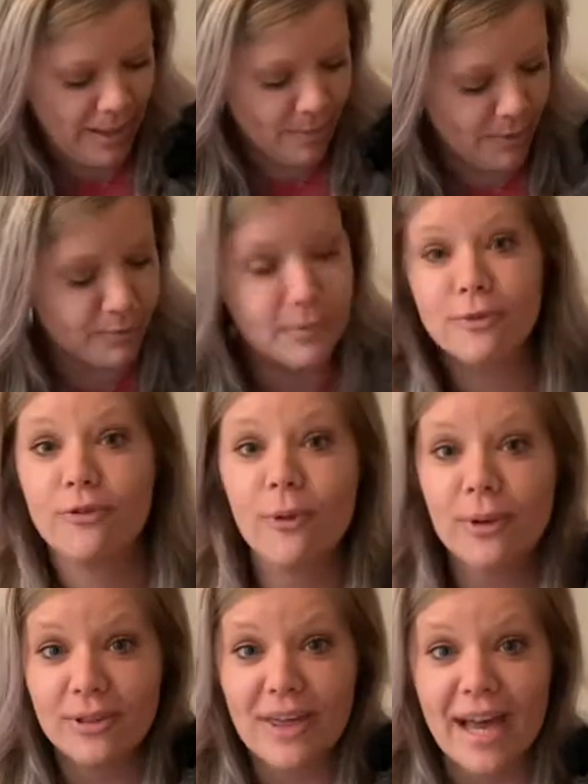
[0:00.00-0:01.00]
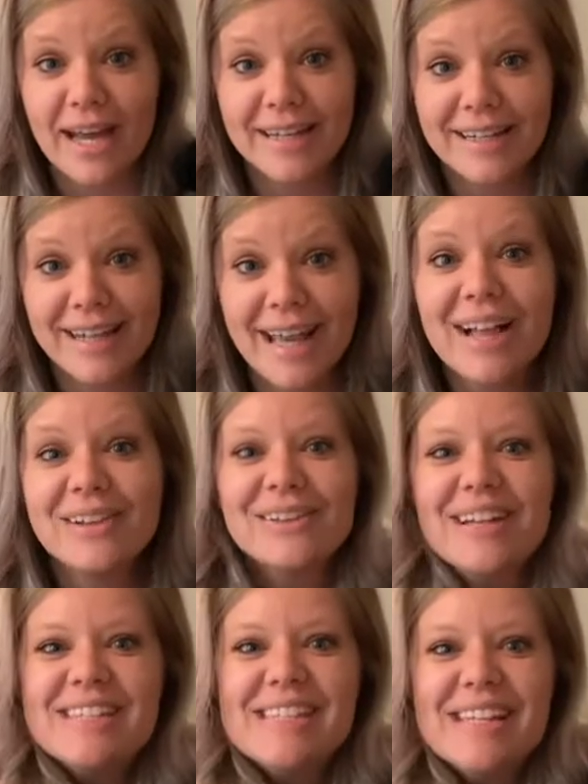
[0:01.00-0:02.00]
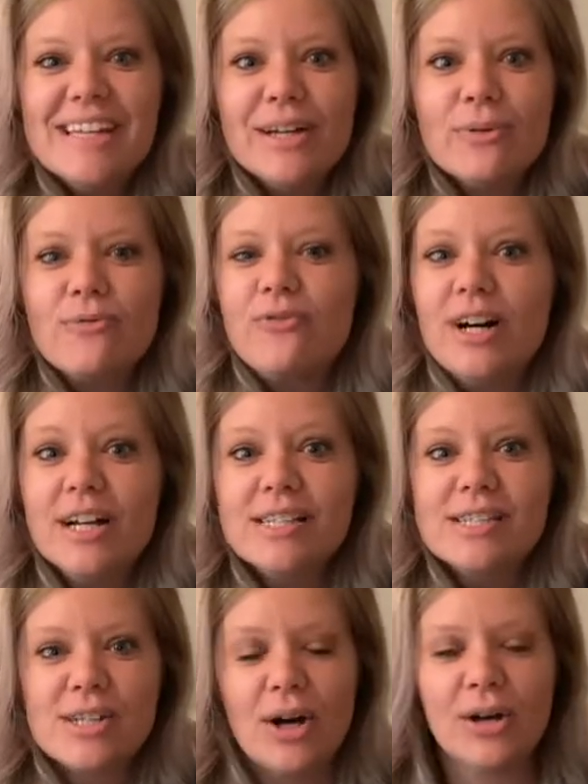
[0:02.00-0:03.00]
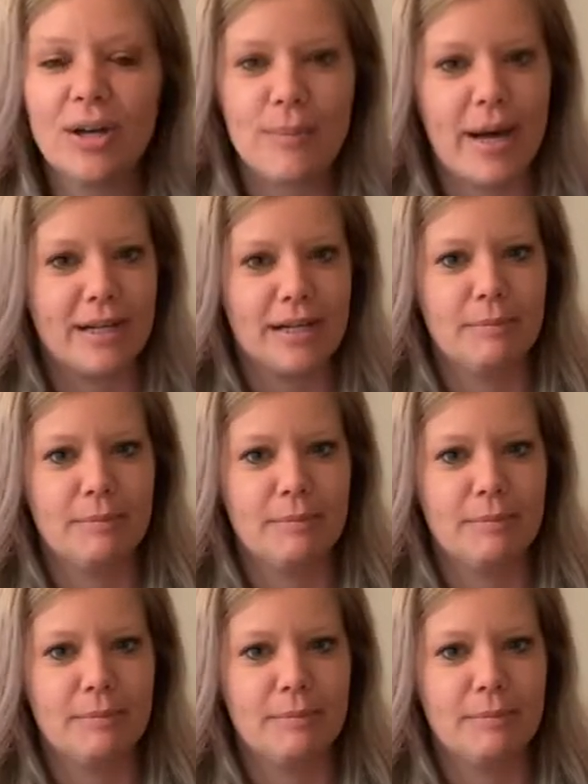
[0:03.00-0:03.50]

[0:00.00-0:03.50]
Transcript: But before that, let's sing a fun song about him.